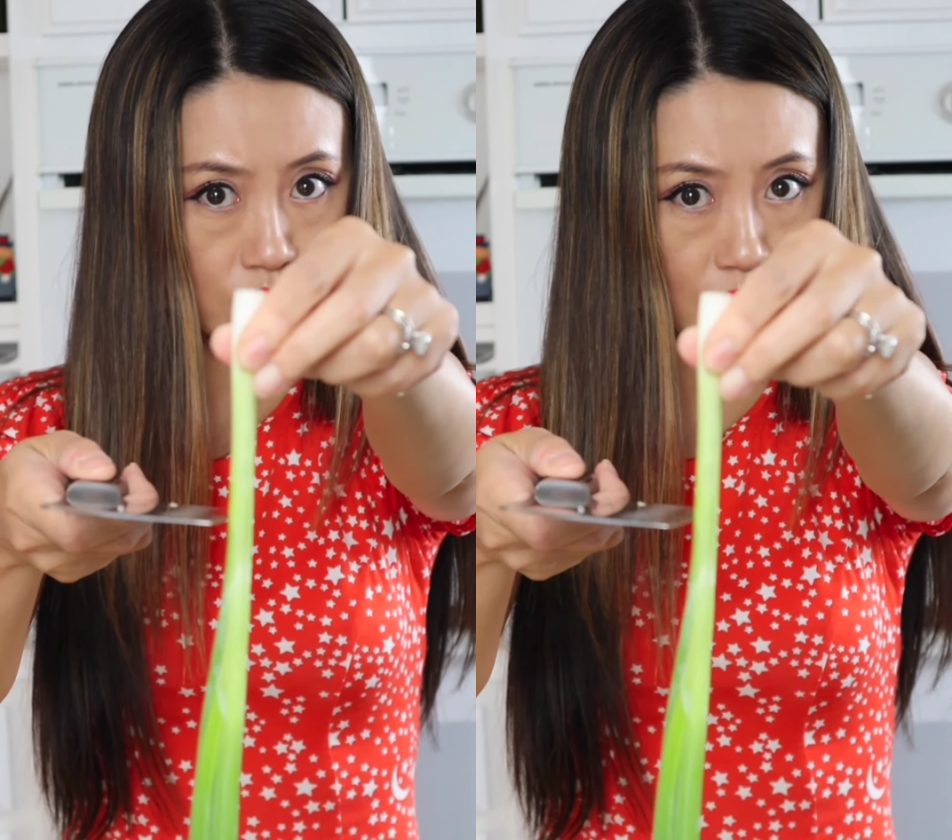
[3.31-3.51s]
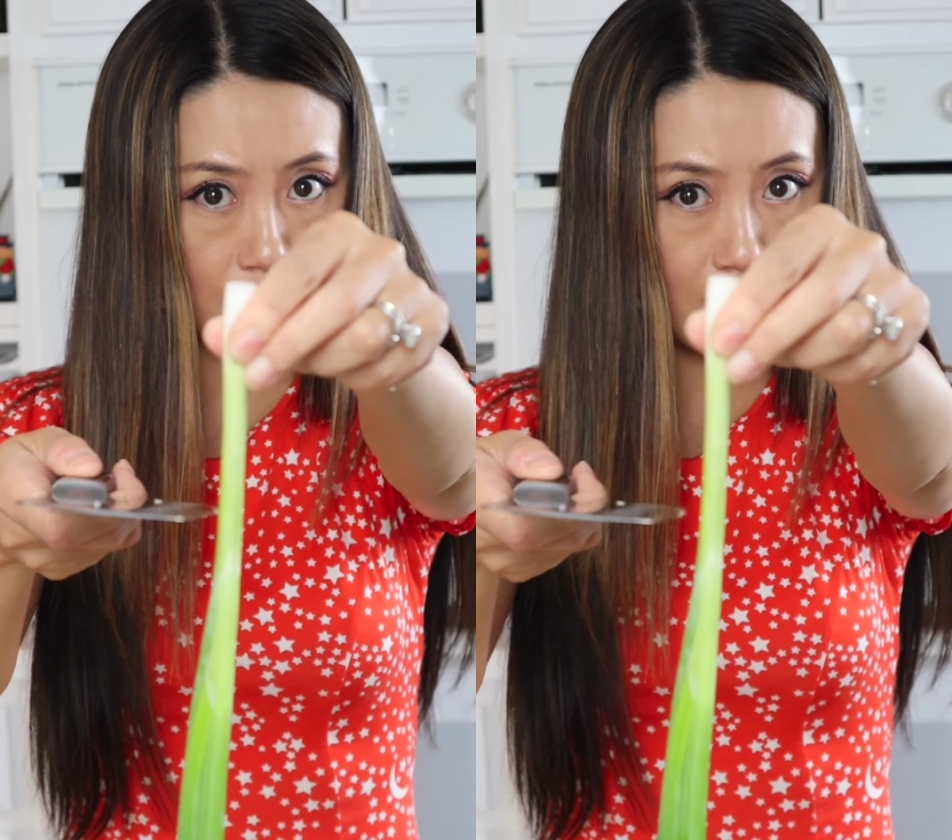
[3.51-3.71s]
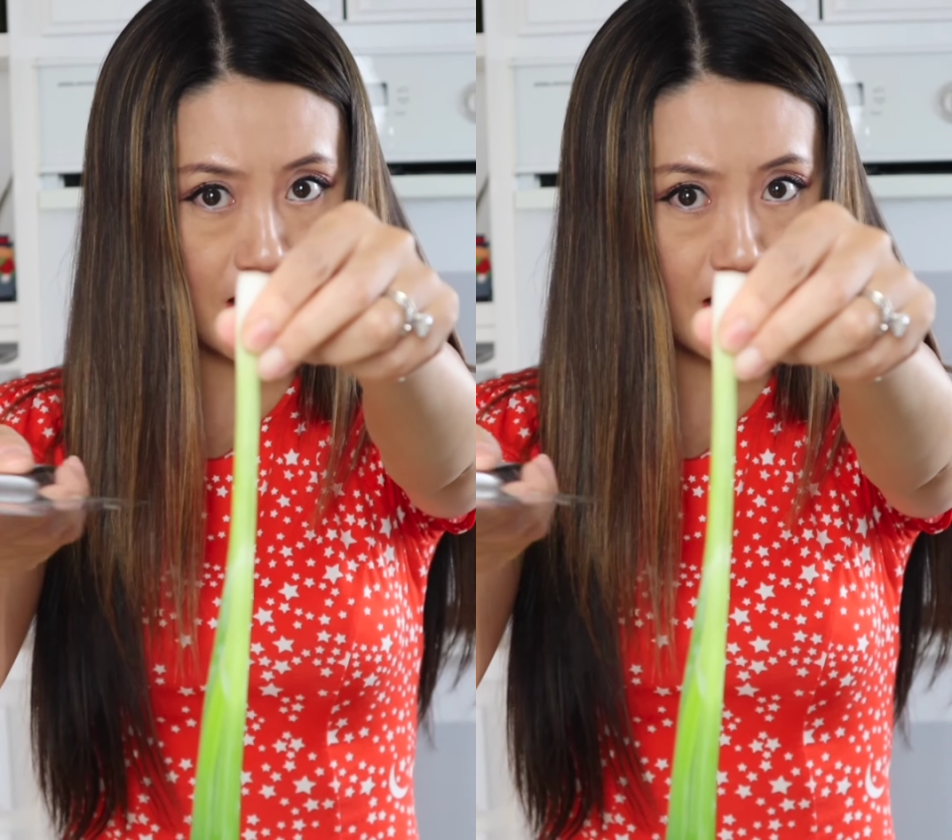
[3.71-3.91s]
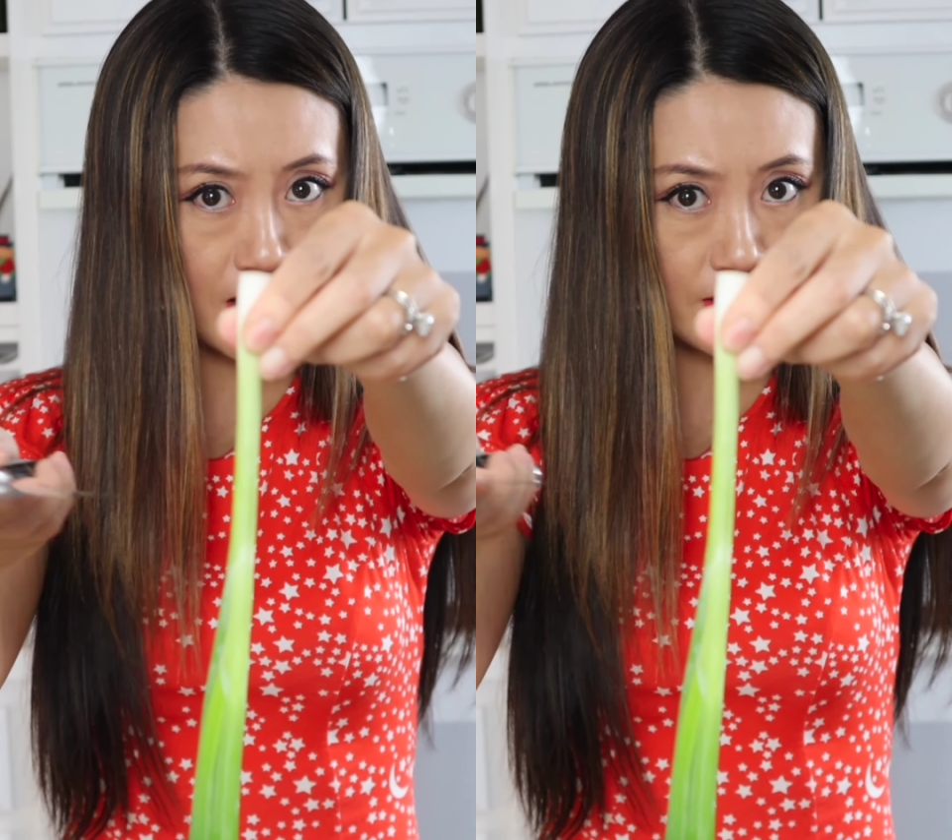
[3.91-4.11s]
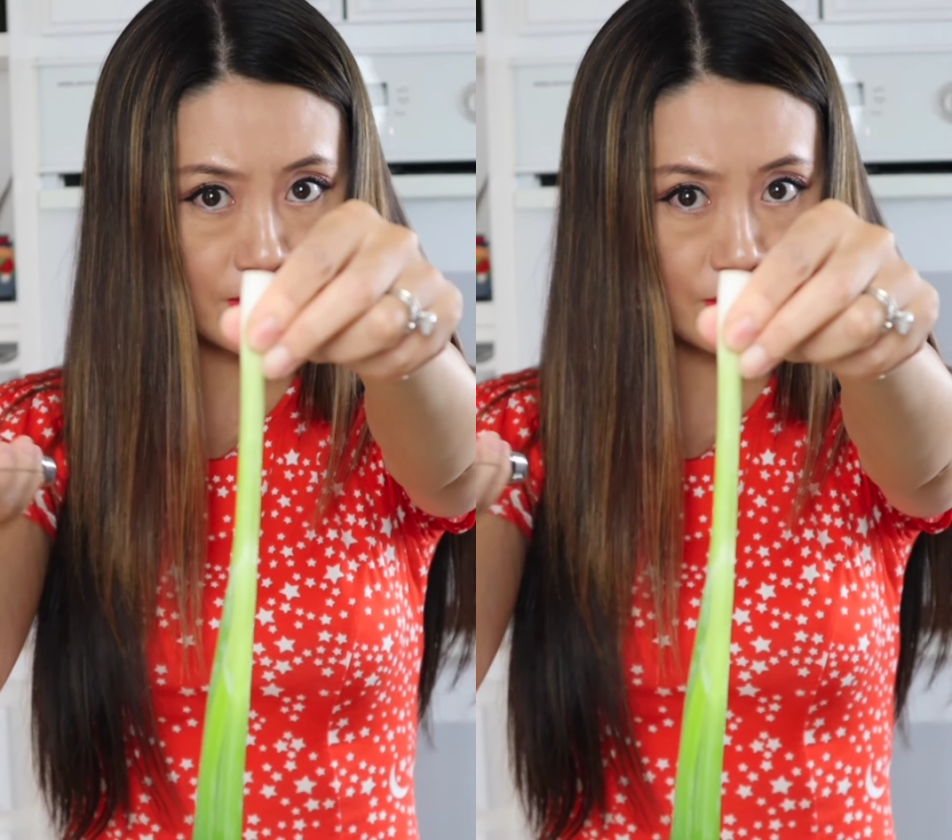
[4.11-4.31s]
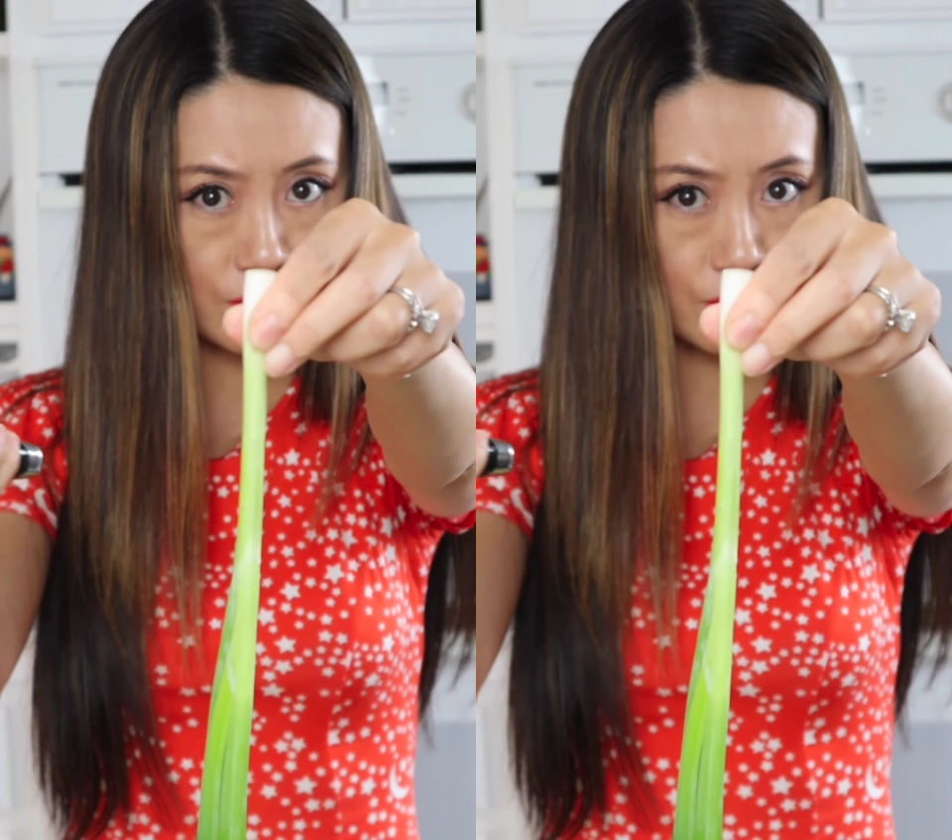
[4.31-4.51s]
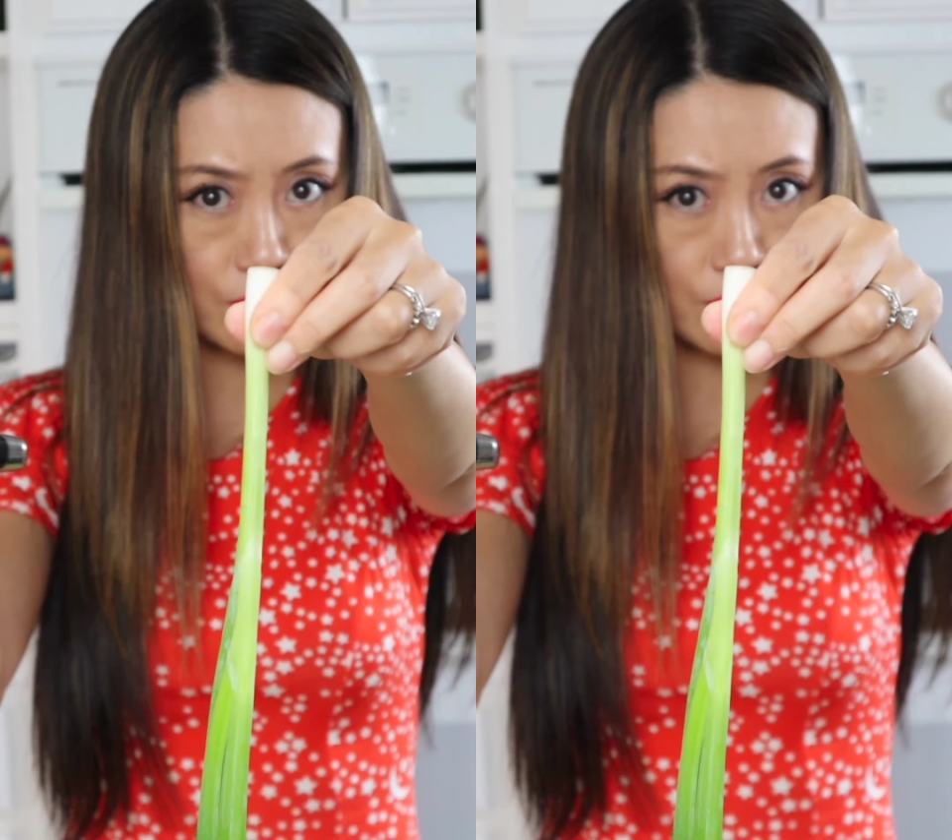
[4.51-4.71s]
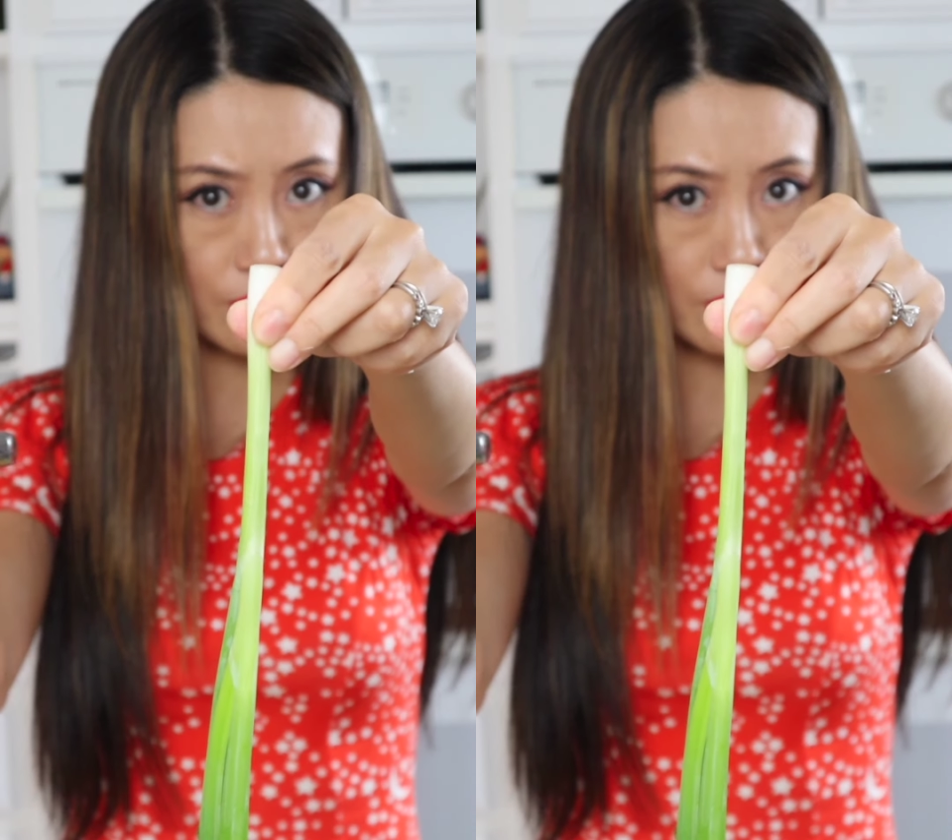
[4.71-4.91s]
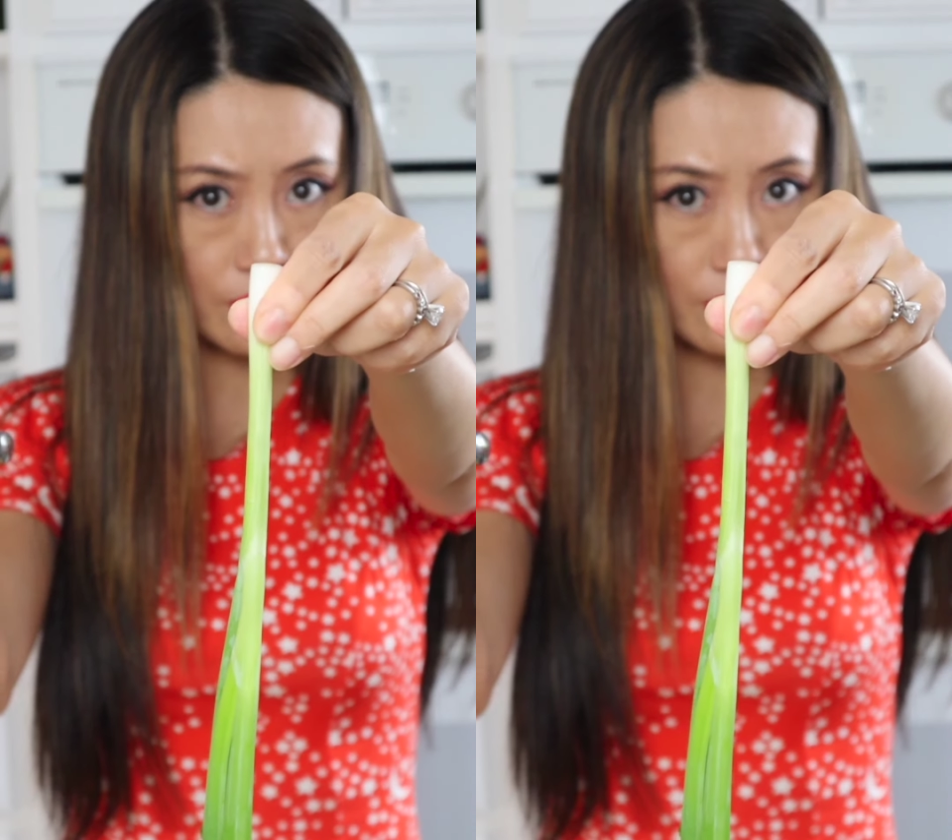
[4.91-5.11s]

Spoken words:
some magic.